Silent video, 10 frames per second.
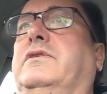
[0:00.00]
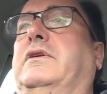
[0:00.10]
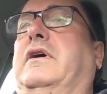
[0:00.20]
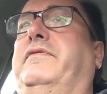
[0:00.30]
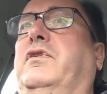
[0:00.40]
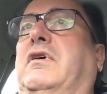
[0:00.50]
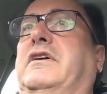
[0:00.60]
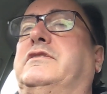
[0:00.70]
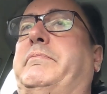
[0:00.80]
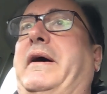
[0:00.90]
You know, if you're
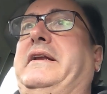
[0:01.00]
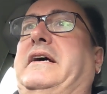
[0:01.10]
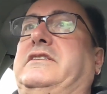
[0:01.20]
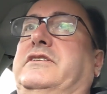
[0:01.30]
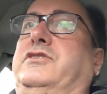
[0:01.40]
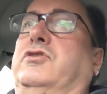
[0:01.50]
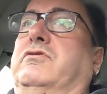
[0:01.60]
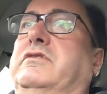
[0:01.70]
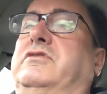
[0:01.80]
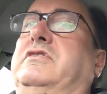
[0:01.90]
asked to pay national
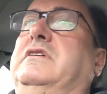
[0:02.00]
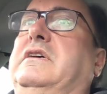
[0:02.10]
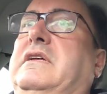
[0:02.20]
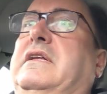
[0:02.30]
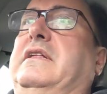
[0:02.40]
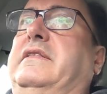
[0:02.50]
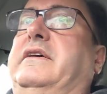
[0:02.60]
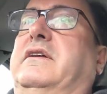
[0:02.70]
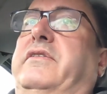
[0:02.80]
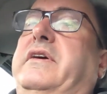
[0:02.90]
insurance,
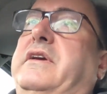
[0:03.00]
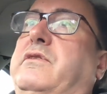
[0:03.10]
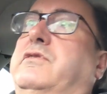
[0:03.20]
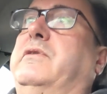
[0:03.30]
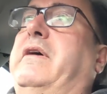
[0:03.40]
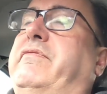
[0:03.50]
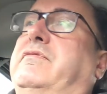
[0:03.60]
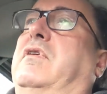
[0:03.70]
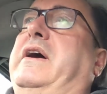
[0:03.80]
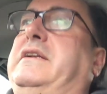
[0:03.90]
then I think you do have
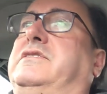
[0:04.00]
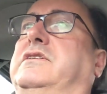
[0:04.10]
the right